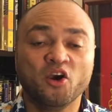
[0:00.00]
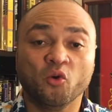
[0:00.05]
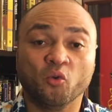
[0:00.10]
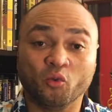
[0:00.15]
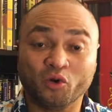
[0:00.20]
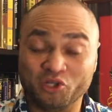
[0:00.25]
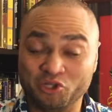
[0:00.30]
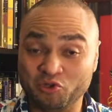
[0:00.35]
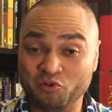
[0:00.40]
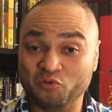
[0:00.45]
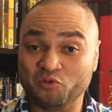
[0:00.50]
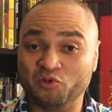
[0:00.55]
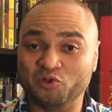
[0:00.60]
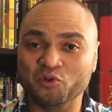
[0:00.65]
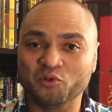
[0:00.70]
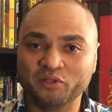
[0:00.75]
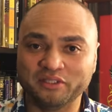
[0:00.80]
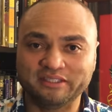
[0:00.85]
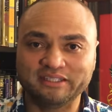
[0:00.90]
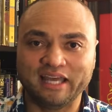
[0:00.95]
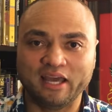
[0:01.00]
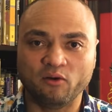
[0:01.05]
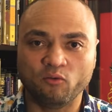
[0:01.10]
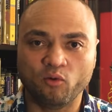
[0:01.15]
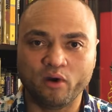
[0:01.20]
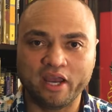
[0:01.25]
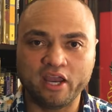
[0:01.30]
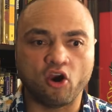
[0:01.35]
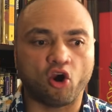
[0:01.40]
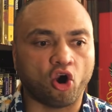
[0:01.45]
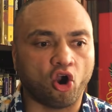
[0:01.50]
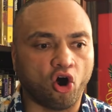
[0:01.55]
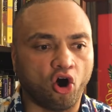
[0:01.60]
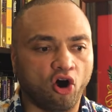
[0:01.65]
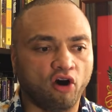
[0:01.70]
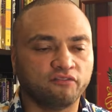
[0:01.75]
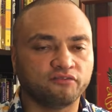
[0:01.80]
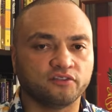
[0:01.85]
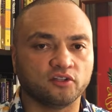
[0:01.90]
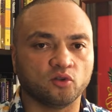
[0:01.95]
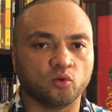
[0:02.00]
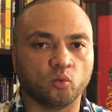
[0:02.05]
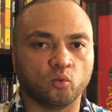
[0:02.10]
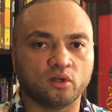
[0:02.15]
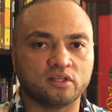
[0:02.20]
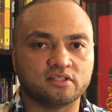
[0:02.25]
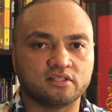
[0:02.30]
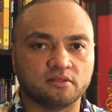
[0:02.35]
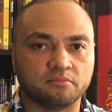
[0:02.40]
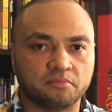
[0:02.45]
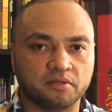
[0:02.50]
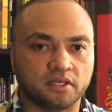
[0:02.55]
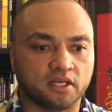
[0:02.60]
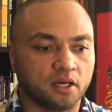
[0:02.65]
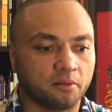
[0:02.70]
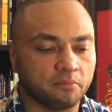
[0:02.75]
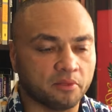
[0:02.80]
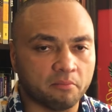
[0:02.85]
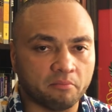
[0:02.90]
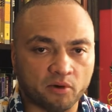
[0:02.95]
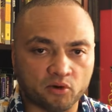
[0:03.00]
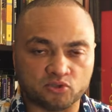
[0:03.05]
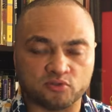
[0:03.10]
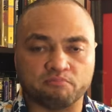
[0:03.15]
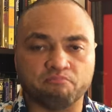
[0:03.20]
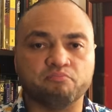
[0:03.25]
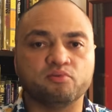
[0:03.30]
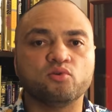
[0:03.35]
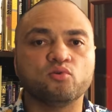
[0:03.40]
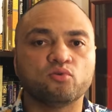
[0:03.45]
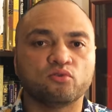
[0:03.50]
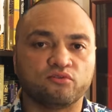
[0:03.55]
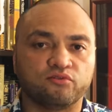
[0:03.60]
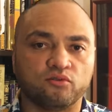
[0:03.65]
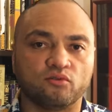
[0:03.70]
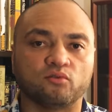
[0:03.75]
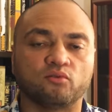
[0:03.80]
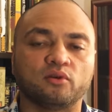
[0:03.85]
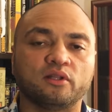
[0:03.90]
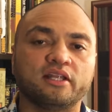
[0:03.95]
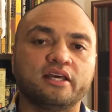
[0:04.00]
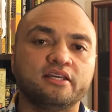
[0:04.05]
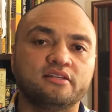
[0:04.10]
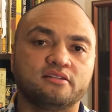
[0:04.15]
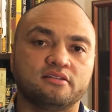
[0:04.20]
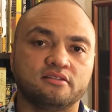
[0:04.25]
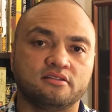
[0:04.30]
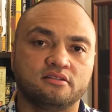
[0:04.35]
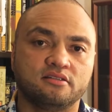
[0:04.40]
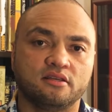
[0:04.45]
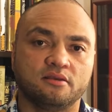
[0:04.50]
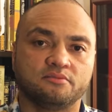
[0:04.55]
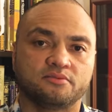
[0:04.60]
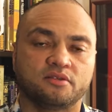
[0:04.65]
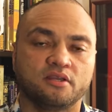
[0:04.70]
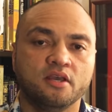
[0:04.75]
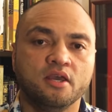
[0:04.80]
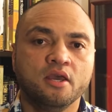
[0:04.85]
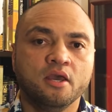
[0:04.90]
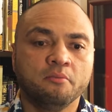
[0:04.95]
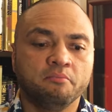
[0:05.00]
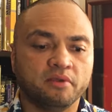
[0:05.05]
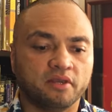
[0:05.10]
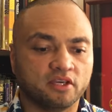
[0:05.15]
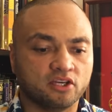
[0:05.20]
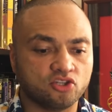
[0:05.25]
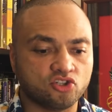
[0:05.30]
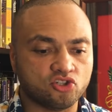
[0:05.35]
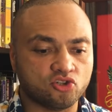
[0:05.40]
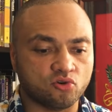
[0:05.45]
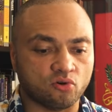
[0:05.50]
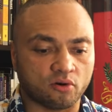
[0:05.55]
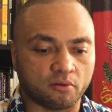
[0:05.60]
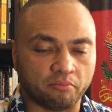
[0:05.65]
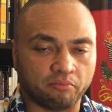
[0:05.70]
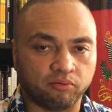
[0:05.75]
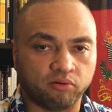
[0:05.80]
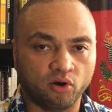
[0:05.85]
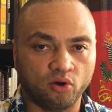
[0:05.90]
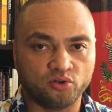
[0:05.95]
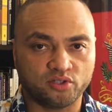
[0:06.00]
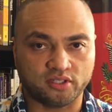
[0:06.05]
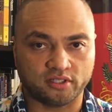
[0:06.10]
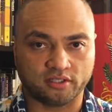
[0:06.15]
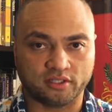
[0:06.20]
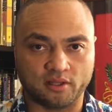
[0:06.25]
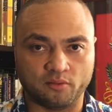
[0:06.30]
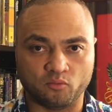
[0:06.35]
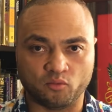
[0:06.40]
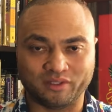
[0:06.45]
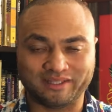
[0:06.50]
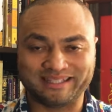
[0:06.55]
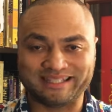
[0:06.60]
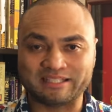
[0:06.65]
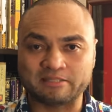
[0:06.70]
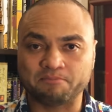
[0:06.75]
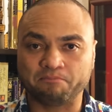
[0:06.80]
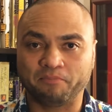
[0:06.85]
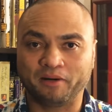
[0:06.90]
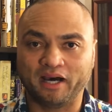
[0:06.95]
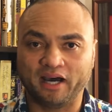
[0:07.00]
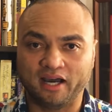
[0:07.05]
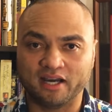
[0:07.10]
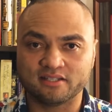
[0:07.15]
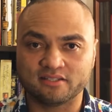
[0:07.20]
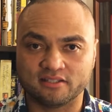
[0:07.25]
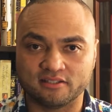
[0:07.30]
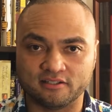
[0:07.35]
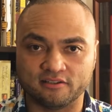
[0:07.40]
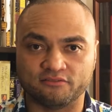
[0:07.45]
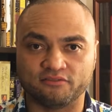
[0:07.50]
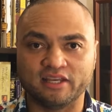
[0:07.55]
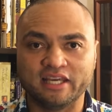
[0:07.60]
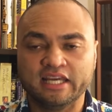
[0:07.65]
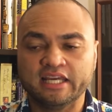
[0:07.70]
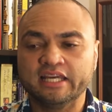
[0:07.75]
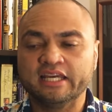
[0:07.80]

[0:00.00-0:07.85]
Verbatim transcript: when you do it that way are often the ones that become the most beautiful relationships because you're approaching them with this positive,